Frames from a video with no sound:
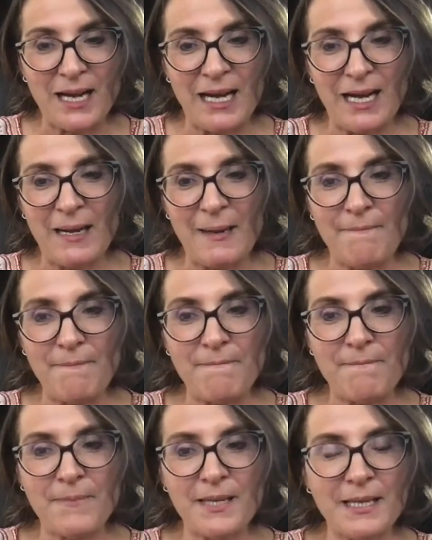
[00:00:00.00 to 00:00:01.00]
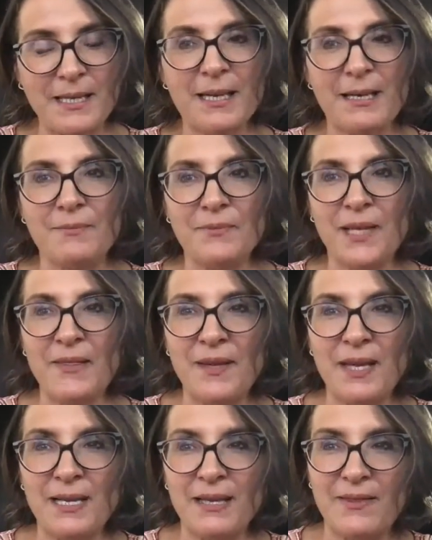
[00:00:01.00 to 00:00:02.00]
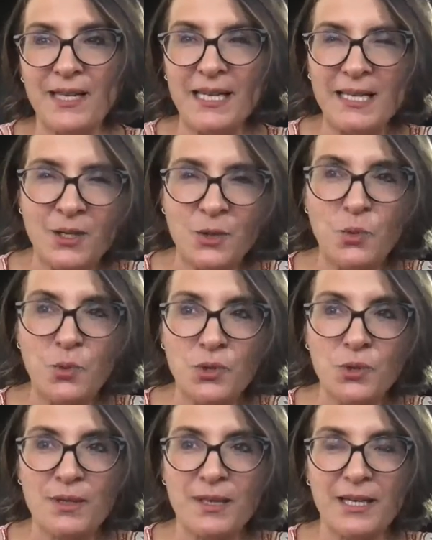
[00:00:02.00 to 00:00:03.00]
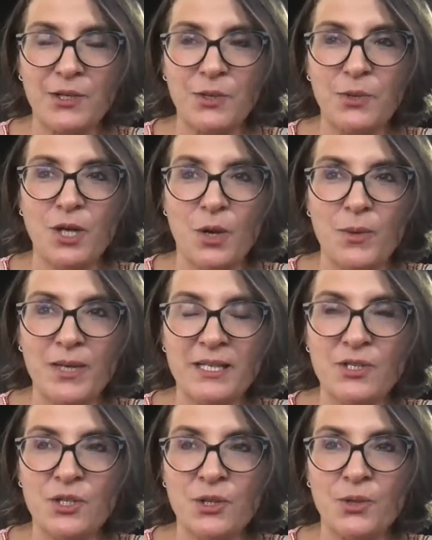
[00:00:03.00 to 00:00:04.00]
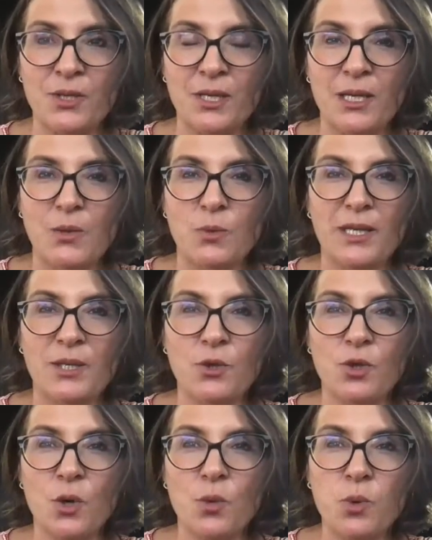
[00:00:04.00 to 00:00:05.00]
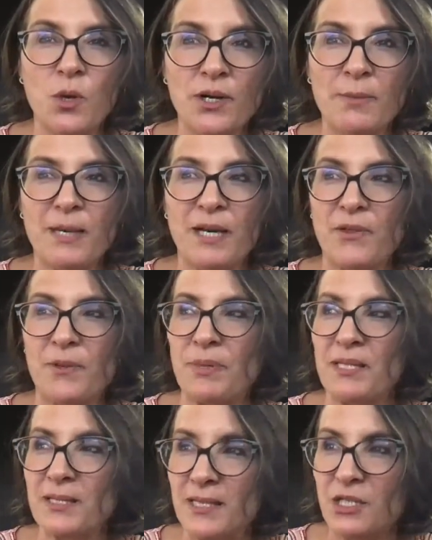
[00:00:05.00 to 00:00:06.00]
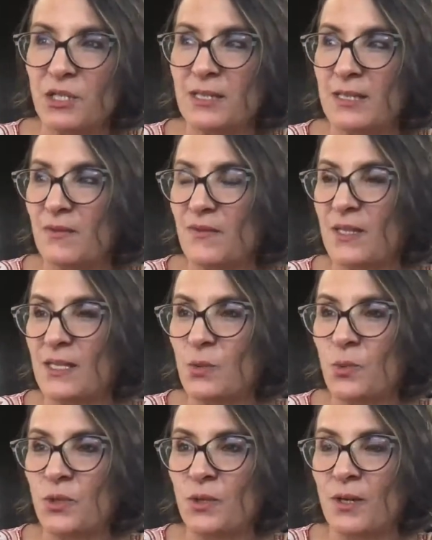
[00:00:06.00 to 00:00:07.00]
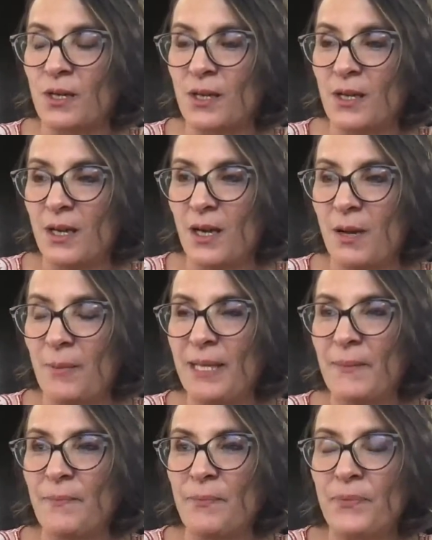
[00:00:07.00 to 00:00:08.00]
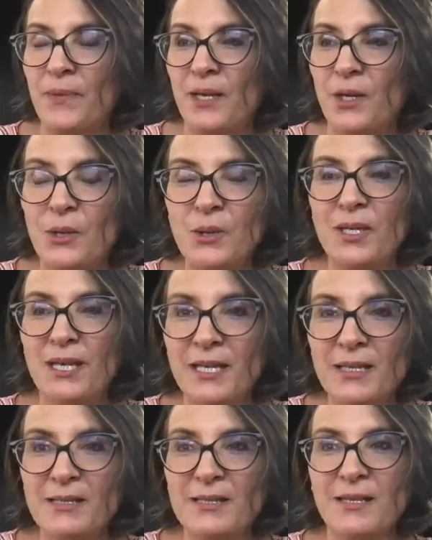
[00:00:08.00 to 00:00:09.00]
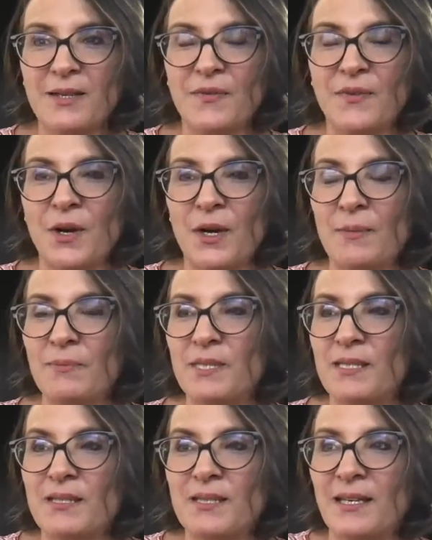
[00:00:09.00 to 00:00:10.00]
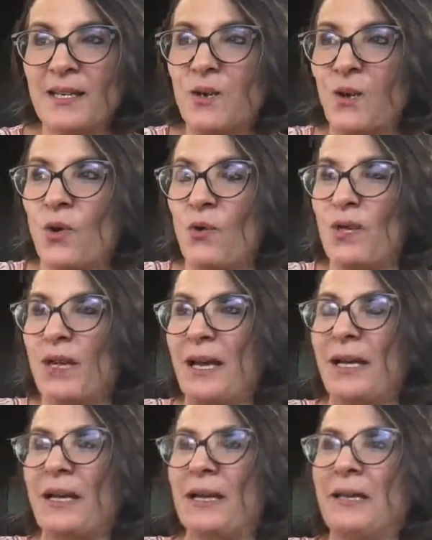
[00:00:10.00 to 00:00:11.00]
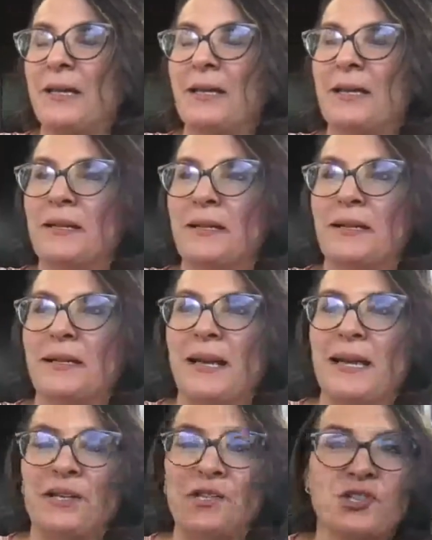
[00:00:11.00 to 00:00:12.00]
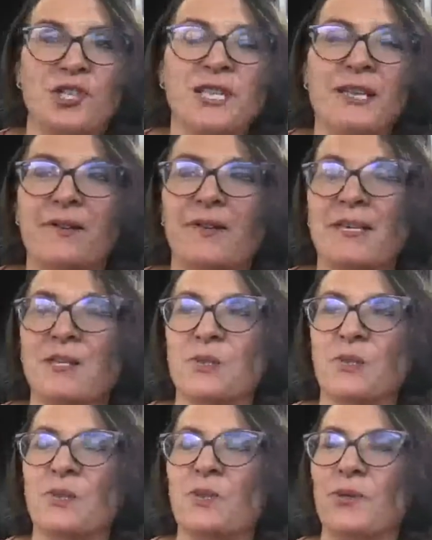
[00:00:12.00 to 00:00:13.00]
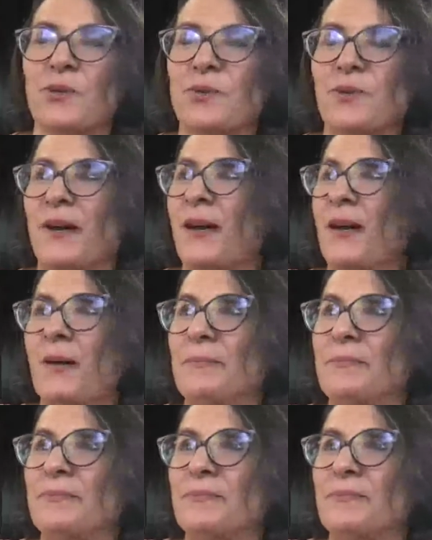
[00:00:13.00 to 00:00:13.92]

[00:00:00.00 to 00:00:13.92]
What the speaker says: And the inner world that you go into, where you're not worried about the possessions of this world. I mean, who cares if I'm sitting on a chair that's worth, I